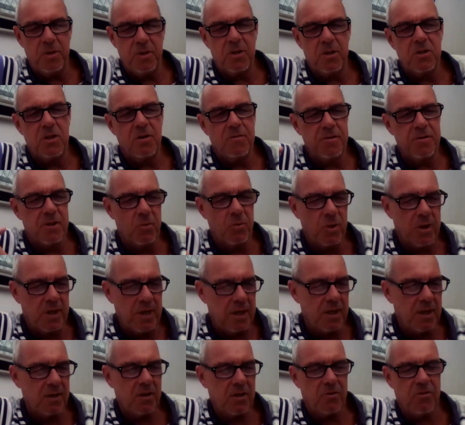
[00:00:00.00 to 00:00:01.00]
because obviously we
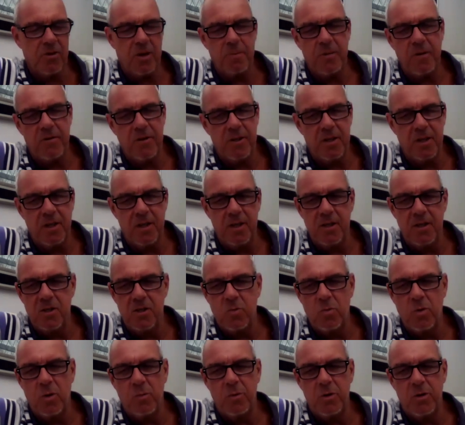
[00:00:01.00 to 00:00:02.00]
can't cram everything
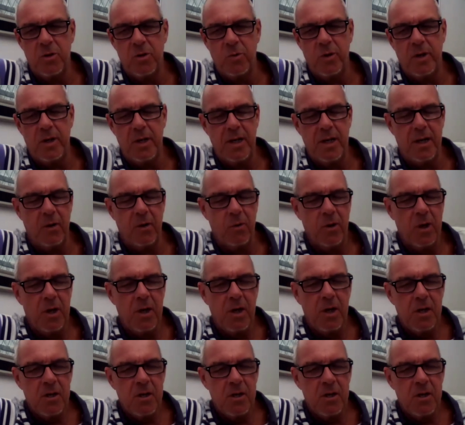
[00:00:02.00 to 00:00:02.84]
into what we're doing now.